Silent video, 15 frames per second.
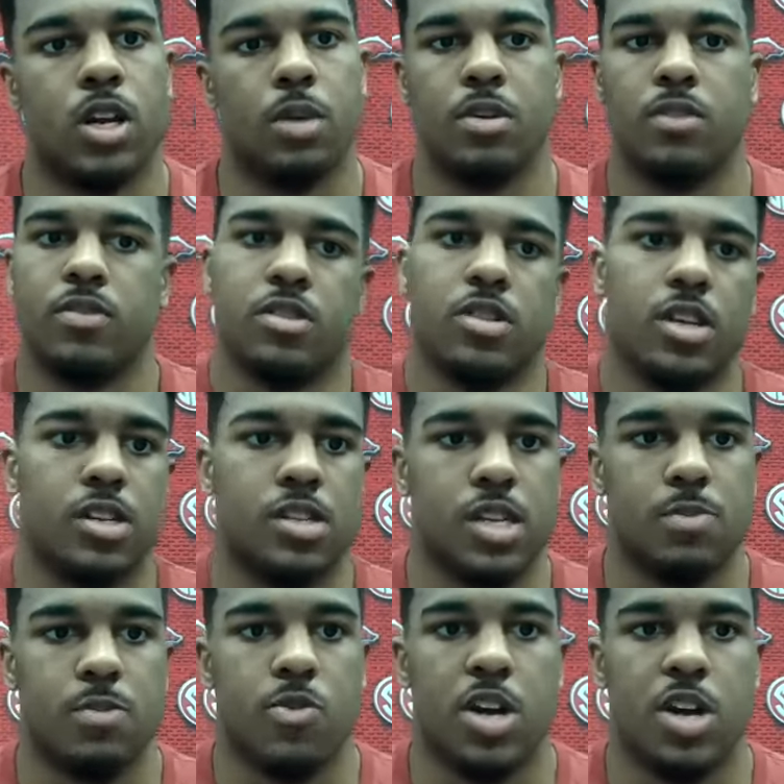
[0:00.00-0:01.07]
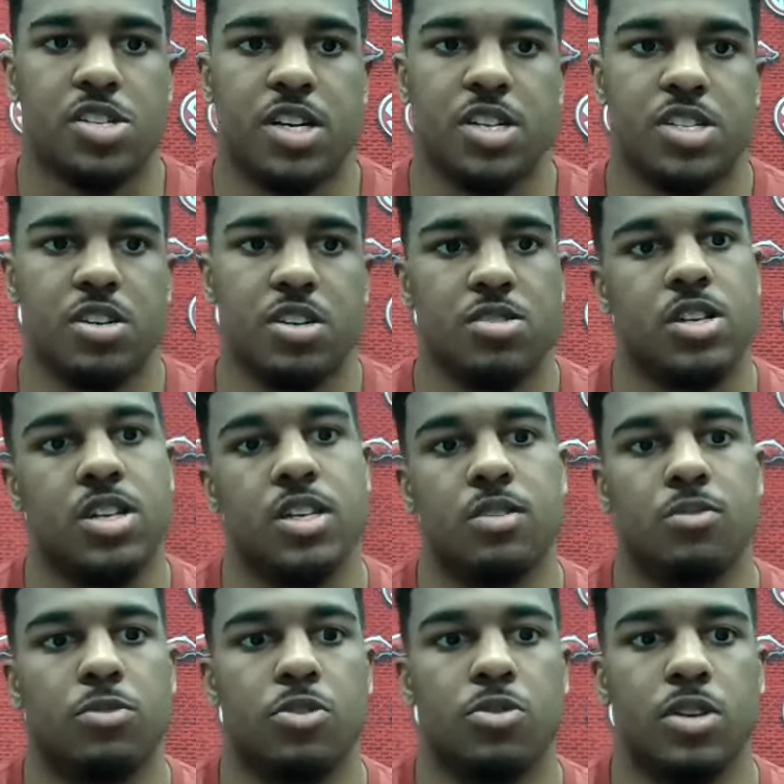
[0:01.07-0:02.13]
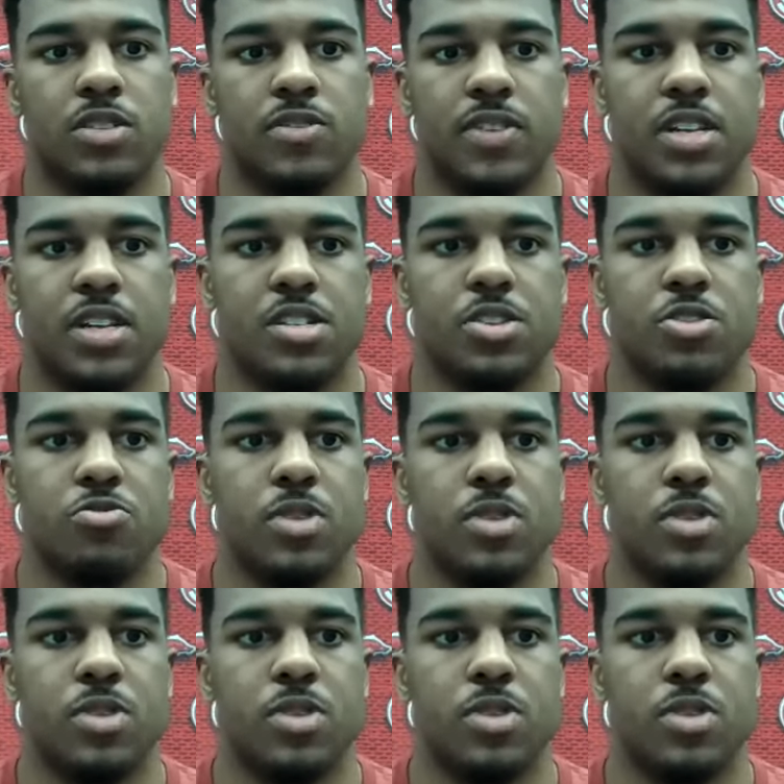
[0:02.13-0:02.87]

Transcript: I mean, he's lead a team in rushing. That shows you he can do it with his feet too,